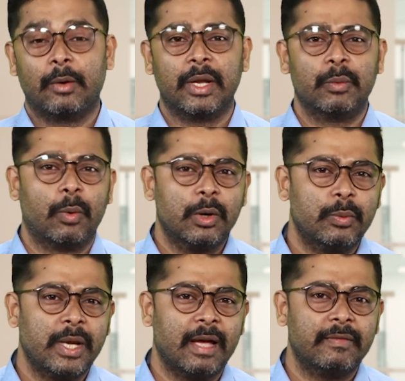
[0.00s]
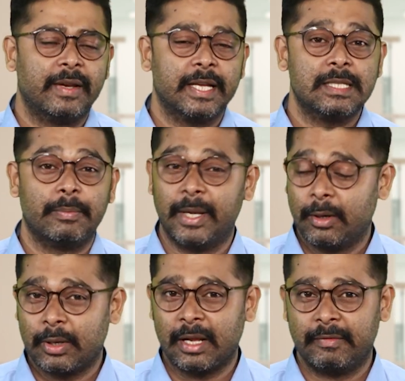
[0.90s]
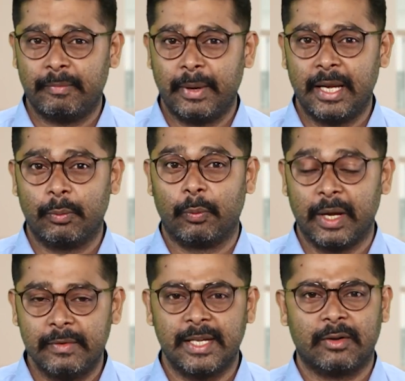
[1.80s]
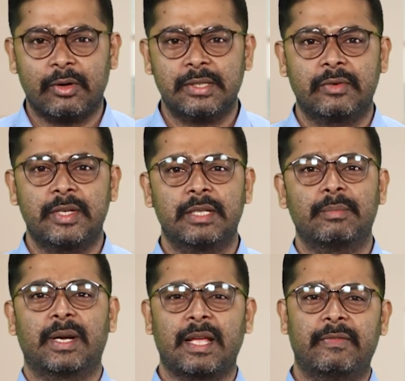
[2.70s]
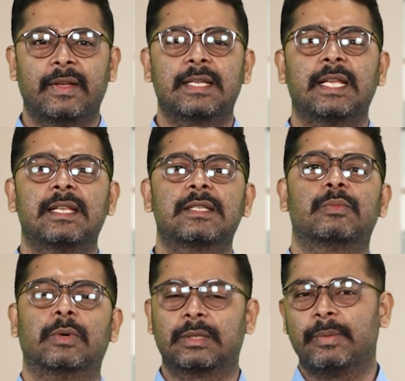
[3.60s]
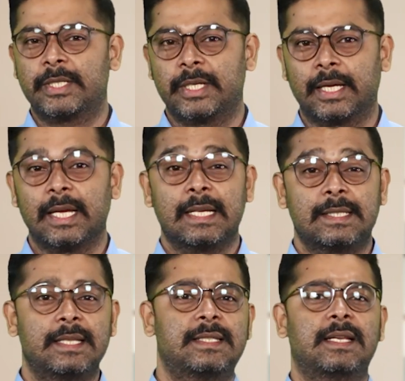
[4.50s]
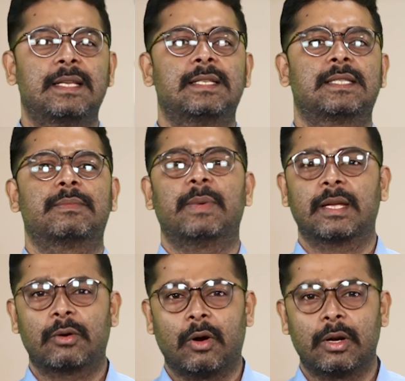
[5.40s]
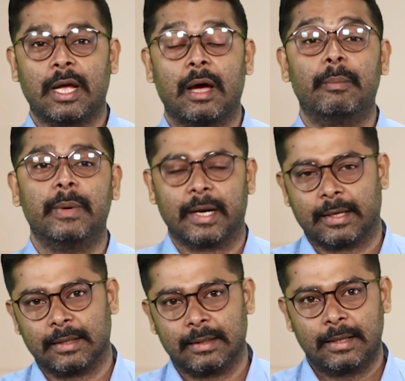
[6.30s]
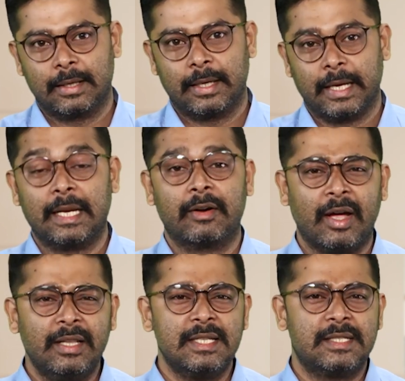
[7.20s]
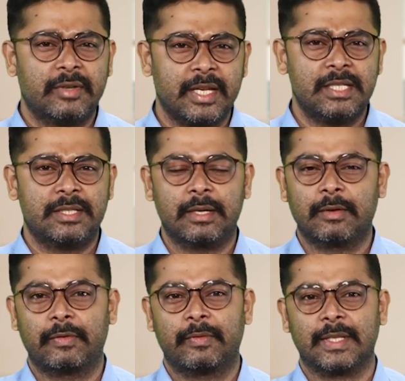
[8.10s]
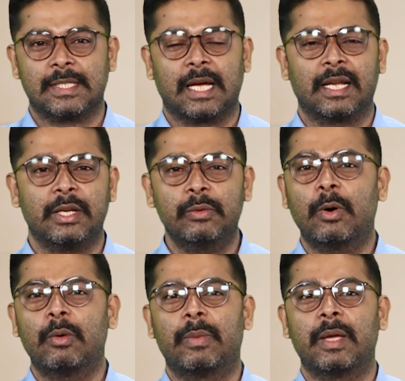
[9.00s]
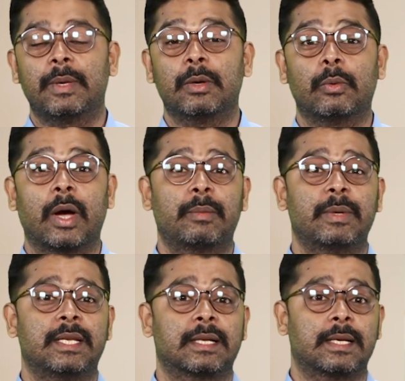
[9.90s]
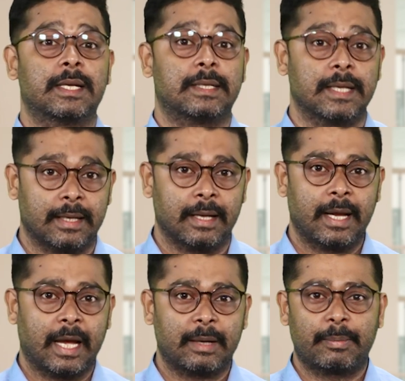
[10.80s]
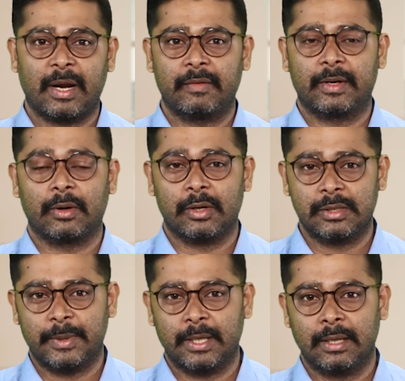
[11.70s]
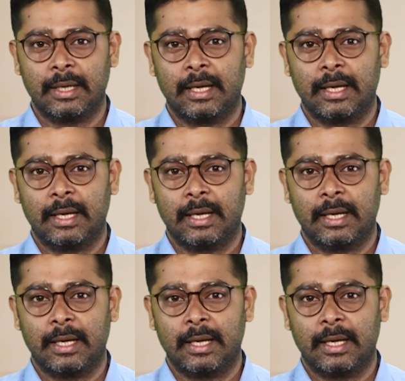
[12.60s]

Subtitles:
in what we have next may not have made waves across the region, but I felt it is worth mentioning since it is being called a miracle. In a rather strange turn of events, a newborn baby who had been declared dead at a private hospital